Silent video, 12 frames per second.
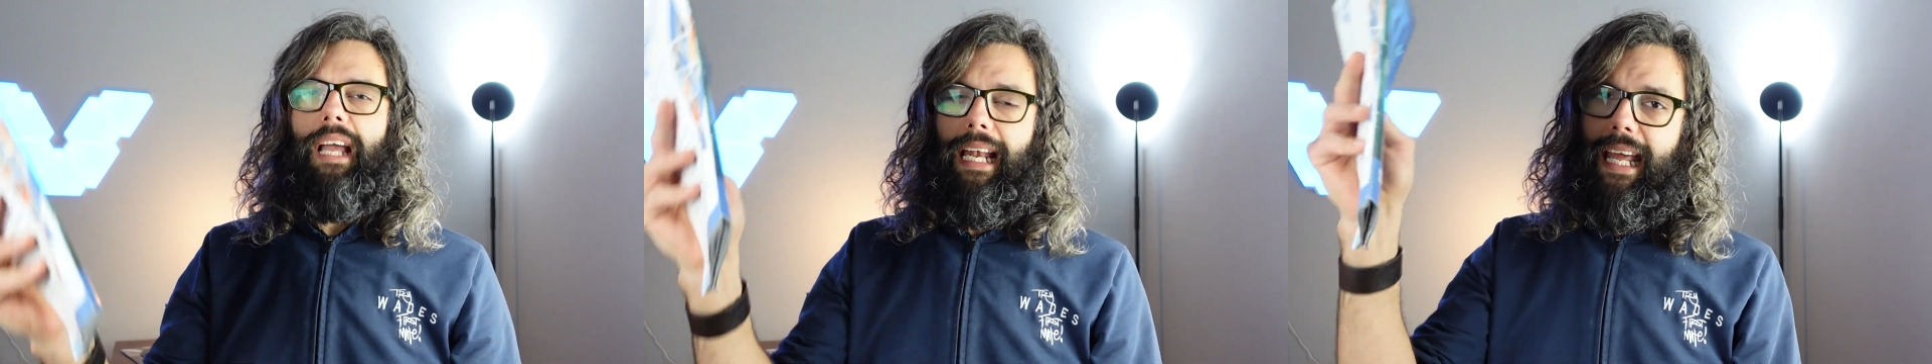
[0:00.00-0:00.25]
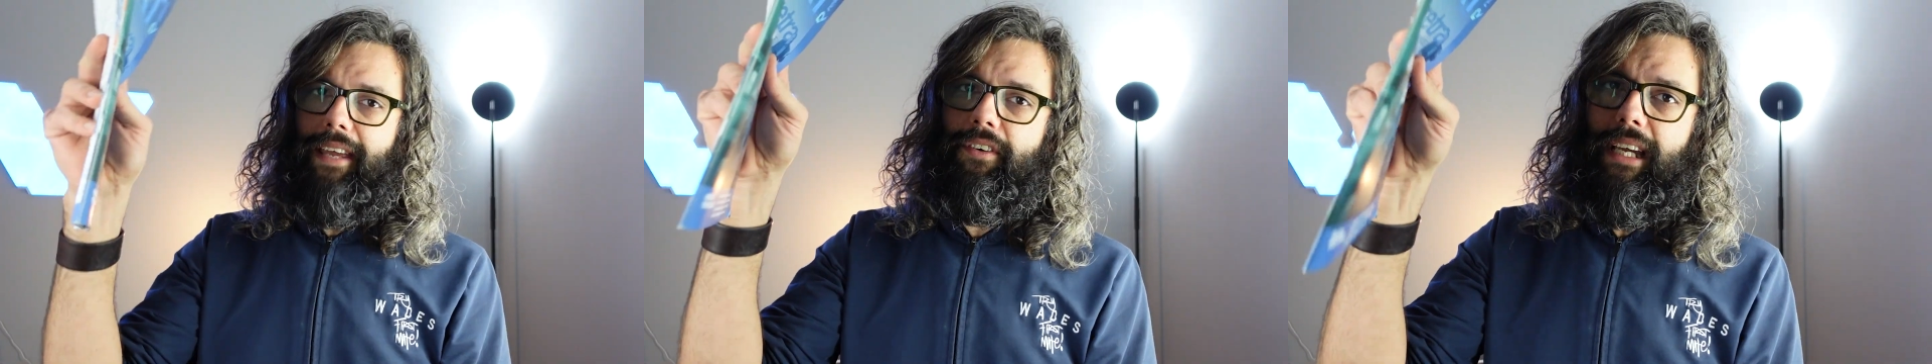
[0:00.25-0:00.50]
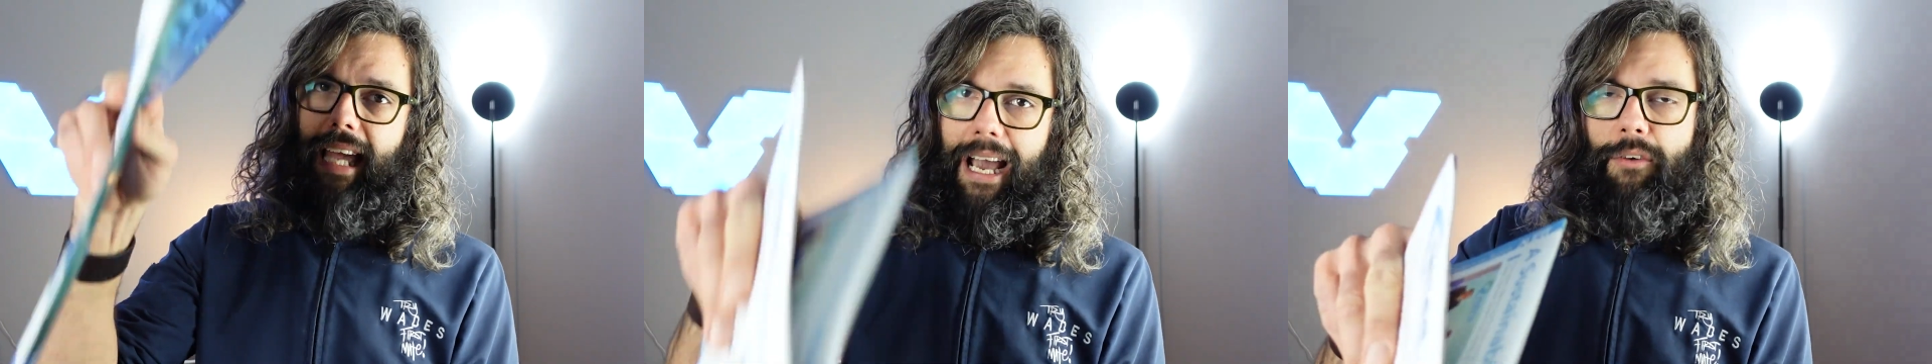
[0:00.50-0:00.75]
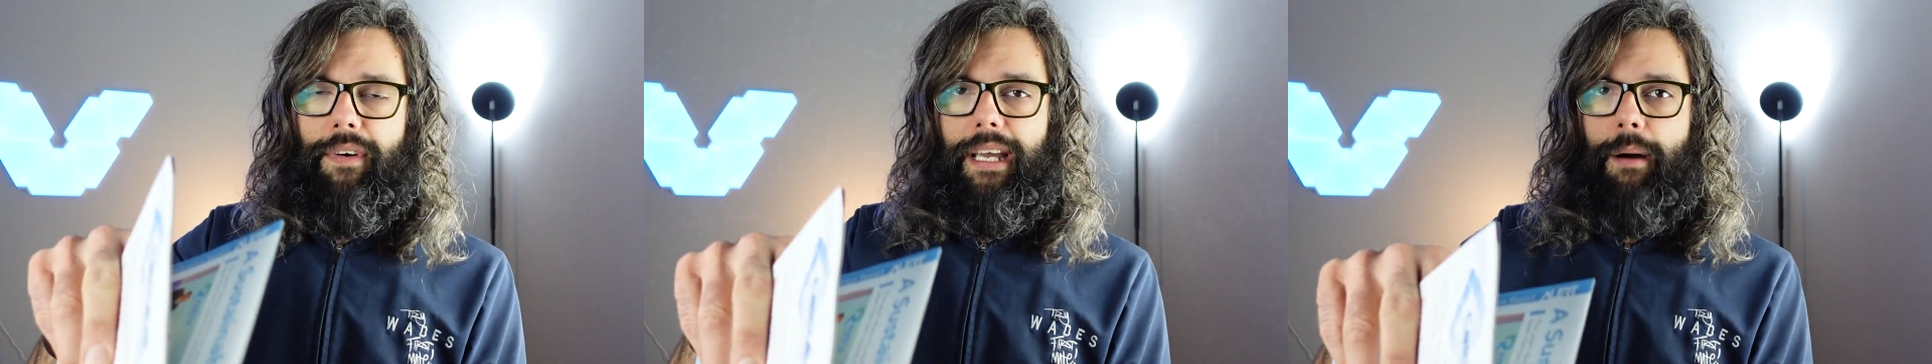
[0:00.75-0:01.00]
And even
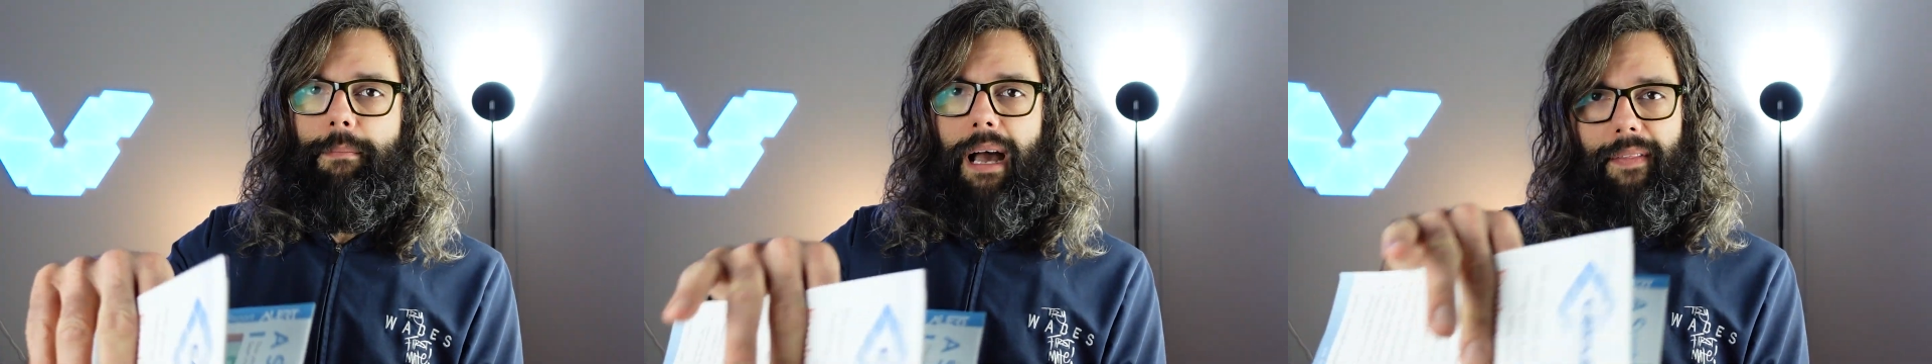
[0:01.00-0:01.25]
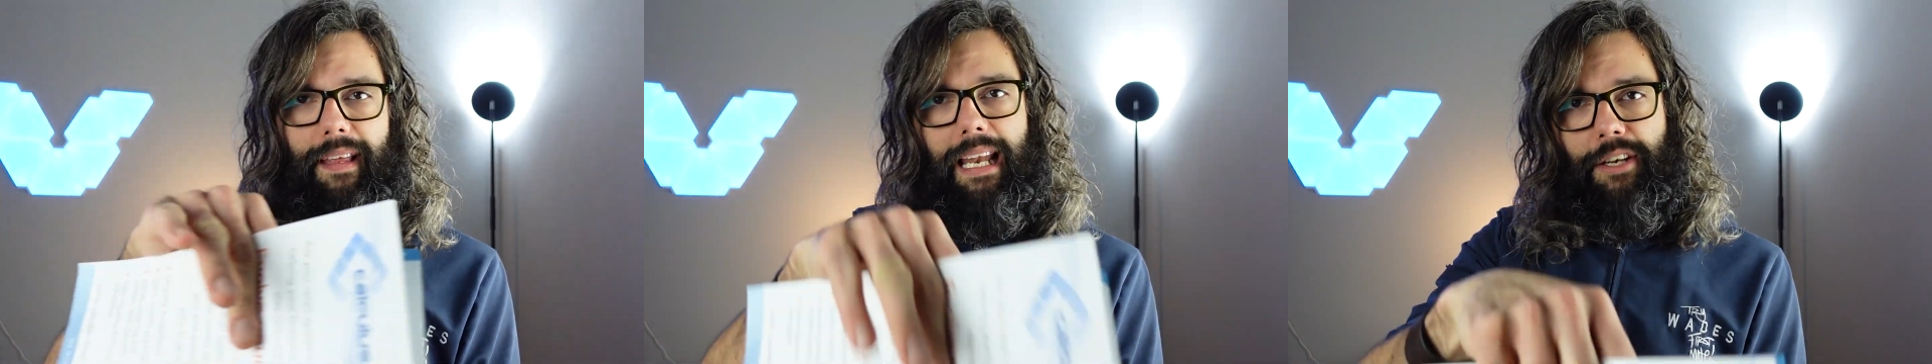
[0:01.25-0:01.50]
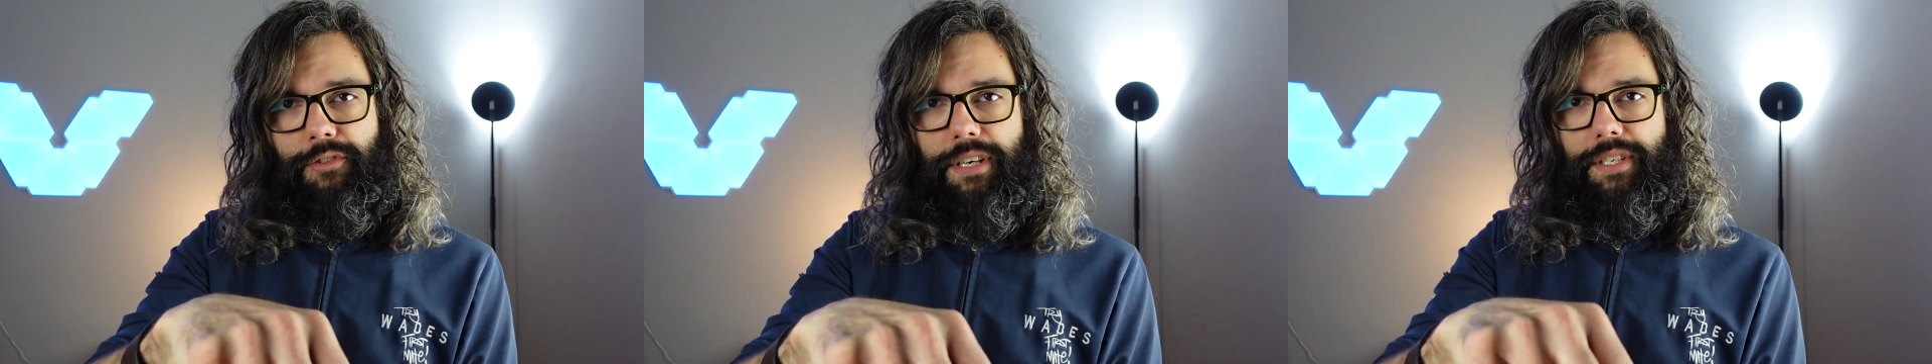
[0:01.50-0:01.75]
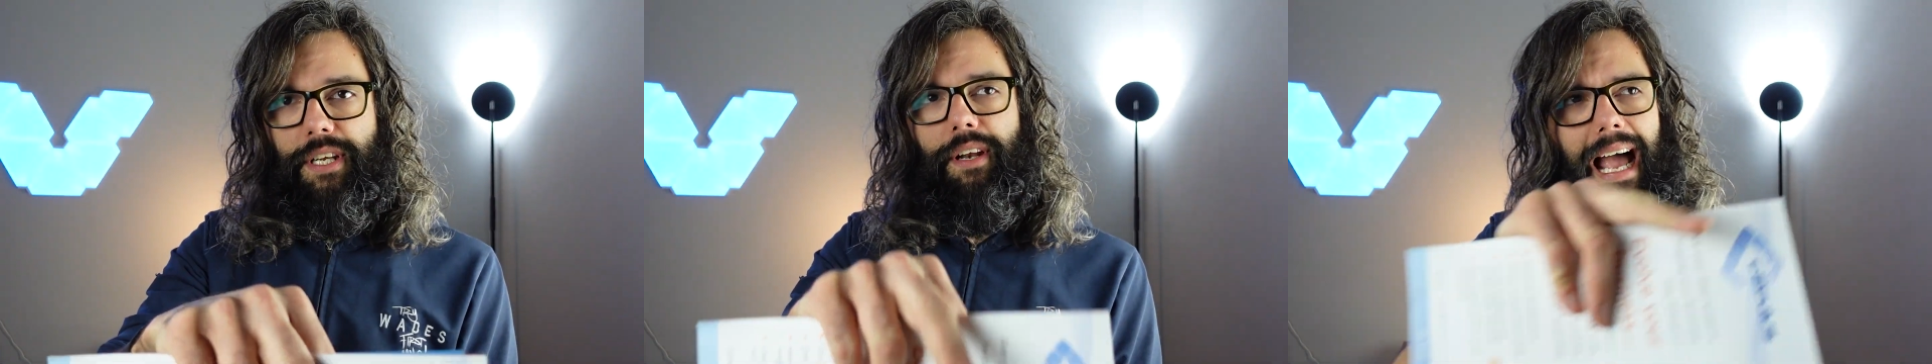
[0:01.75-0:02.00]
Kelvin come back, the
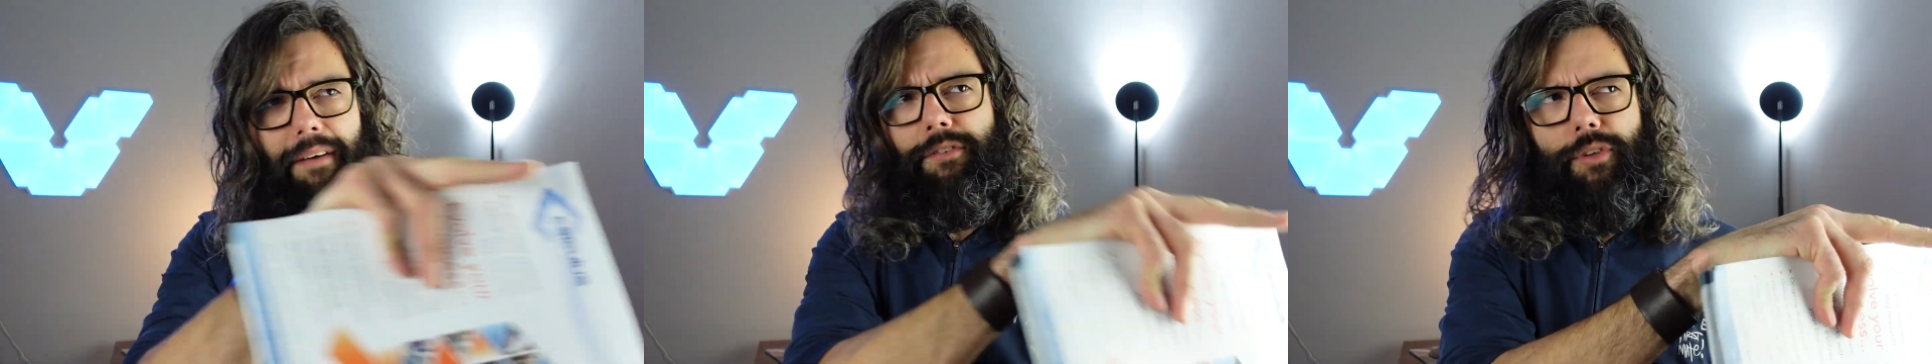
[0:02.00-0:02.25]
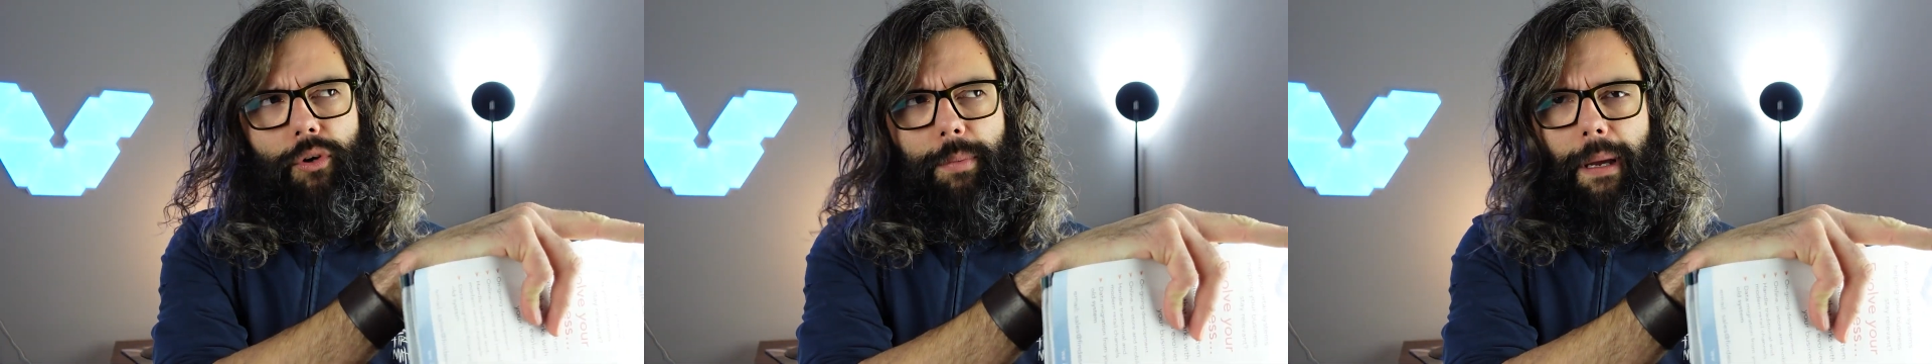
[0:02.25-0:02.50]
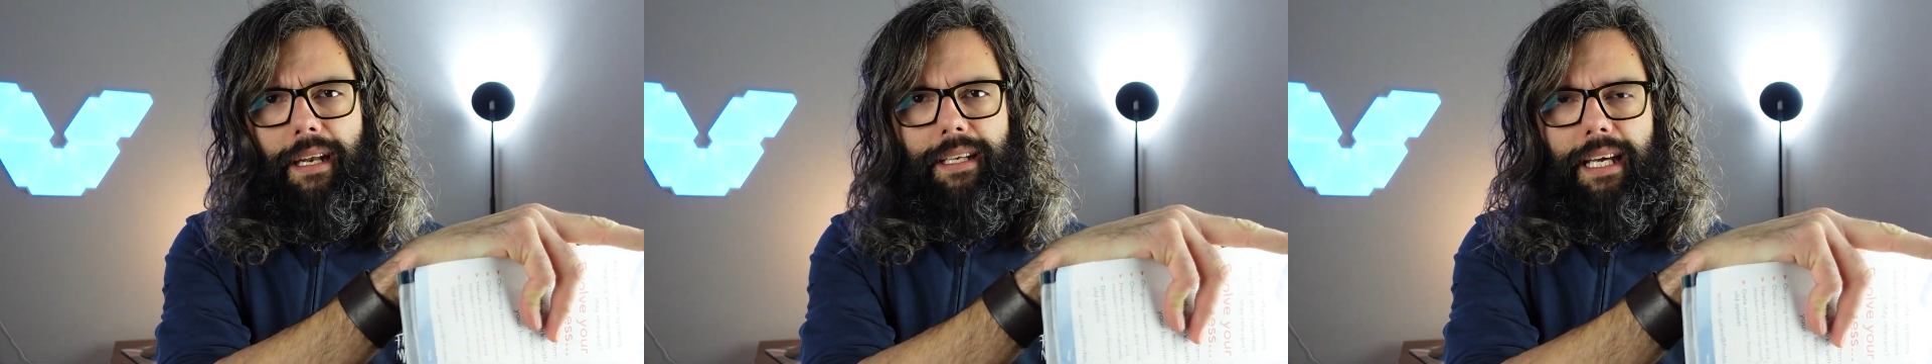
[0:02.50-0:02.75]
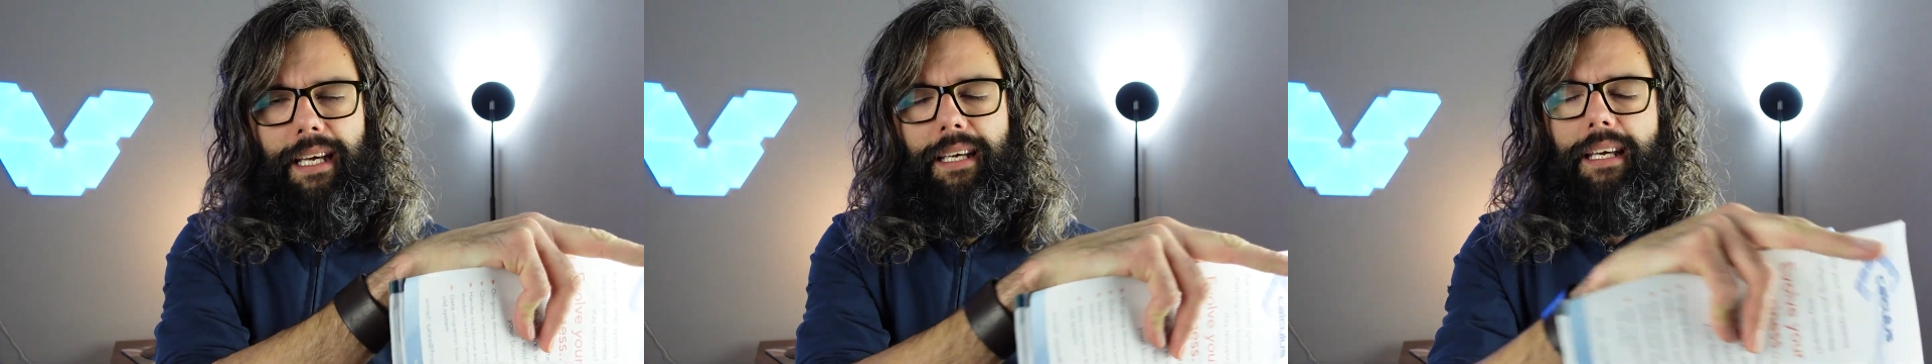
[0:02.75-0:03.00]
electrician, I haven't documented
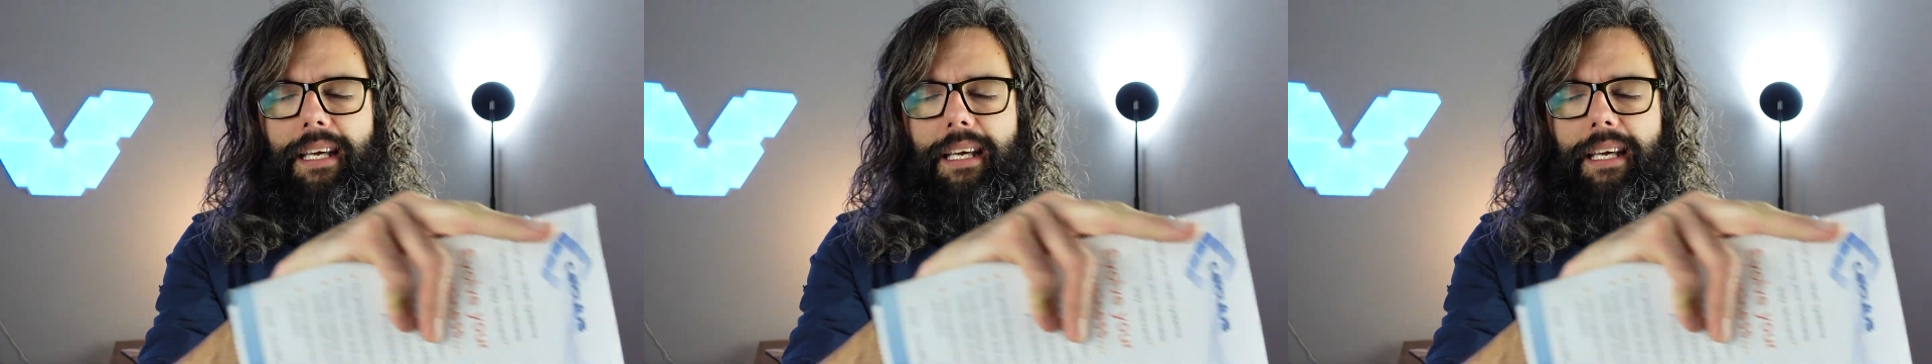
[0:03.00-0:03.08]
it,